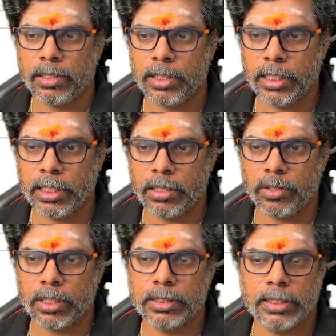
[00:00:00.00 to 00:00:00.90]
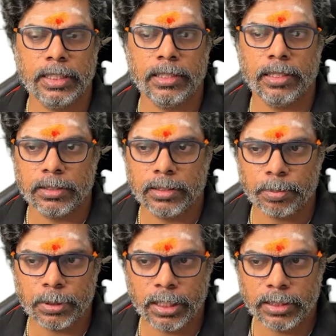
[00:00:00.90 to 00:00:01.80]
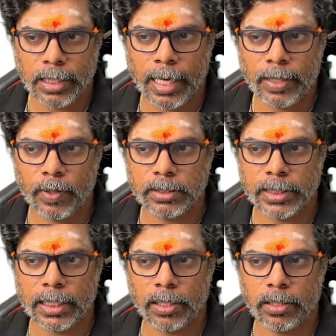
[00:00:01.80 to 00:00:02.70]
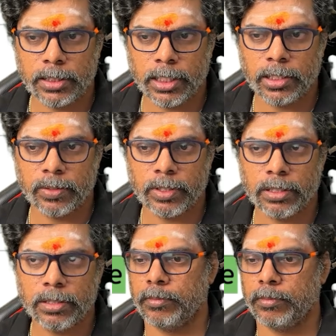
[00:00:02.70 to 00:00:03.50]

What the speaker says: Here you can see subsidiaries annual standalone turnover.